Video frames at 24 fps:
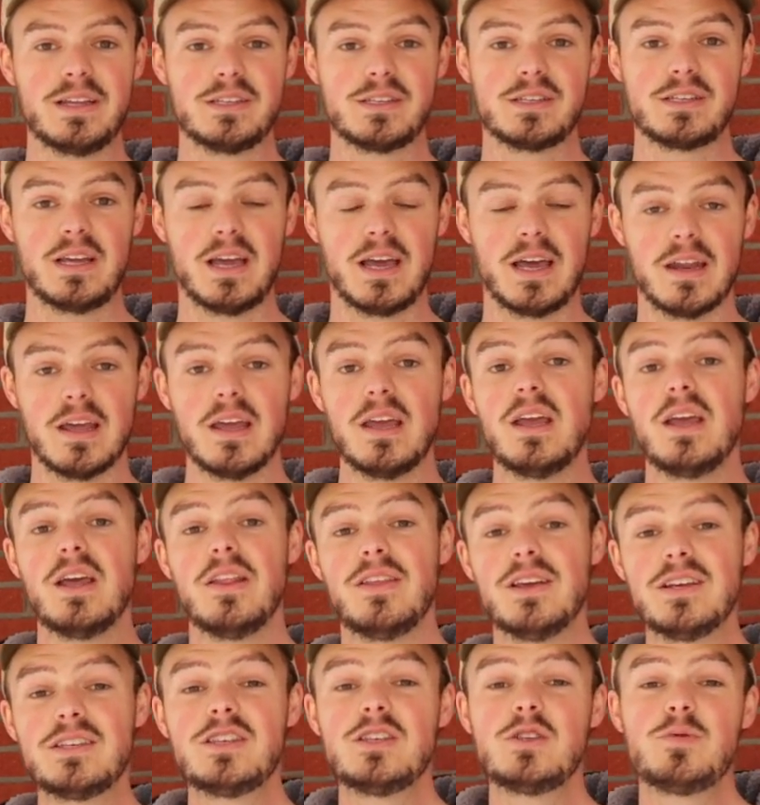instead.
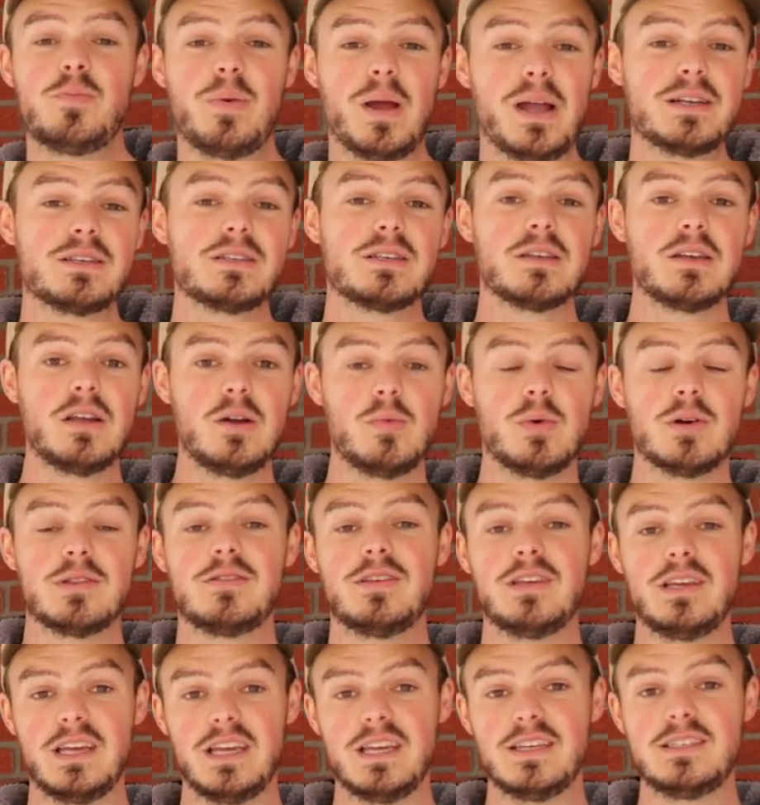This is basically what
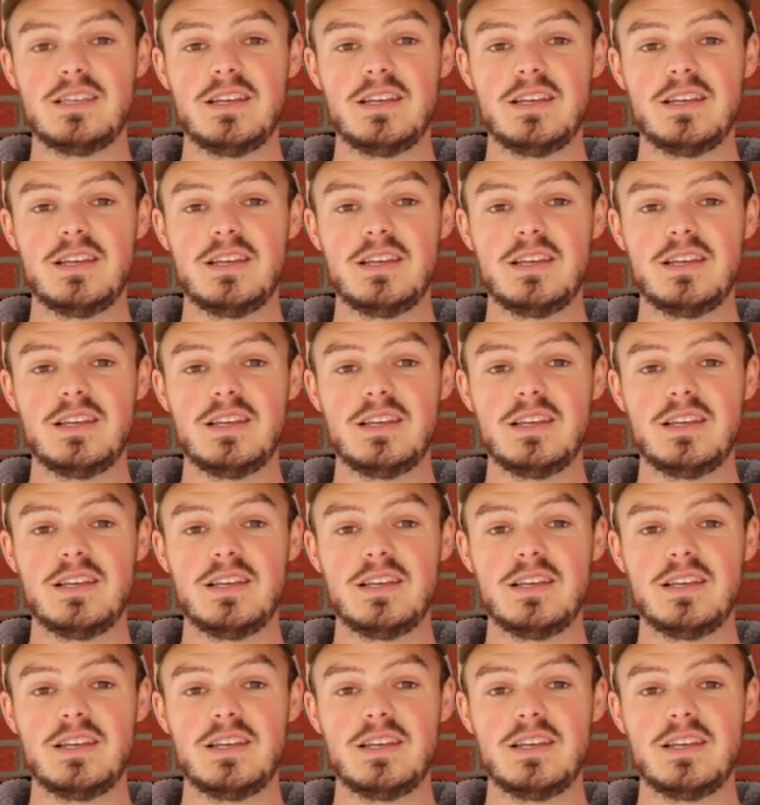the